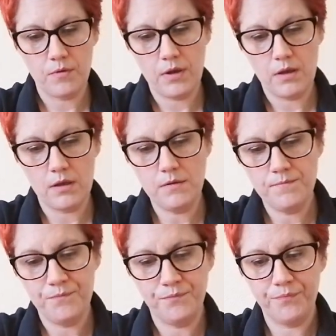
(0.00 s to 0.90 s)
okay,
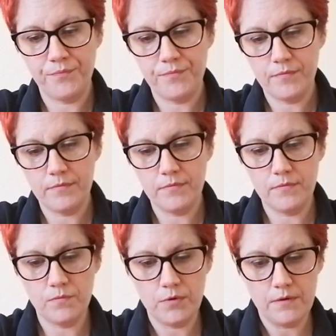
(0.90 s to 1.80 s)

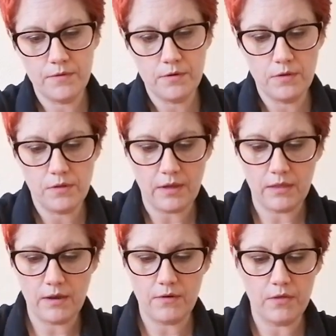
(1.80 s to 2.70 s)
whatever you
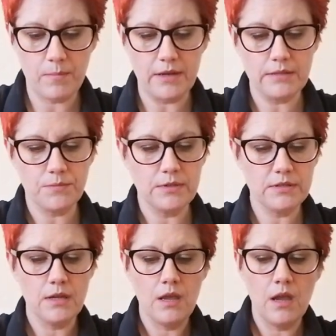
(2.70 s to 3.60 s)
think they are the biggest
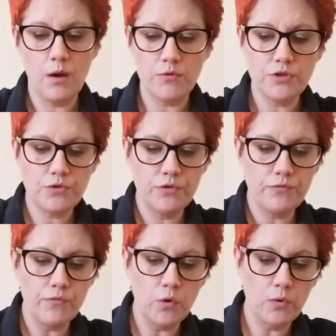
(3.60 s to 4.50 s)
ones, and we're just going
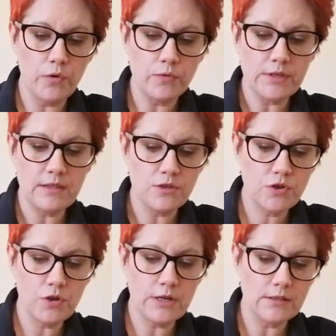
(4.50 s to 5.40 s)
to roll those into
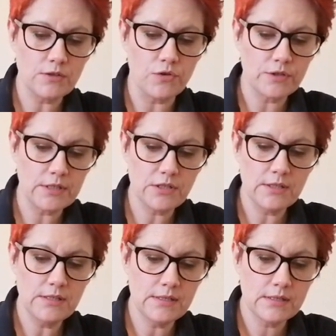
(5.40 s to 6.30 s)
2 little
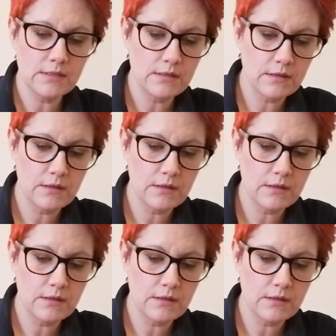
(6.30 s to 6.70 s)
sausages,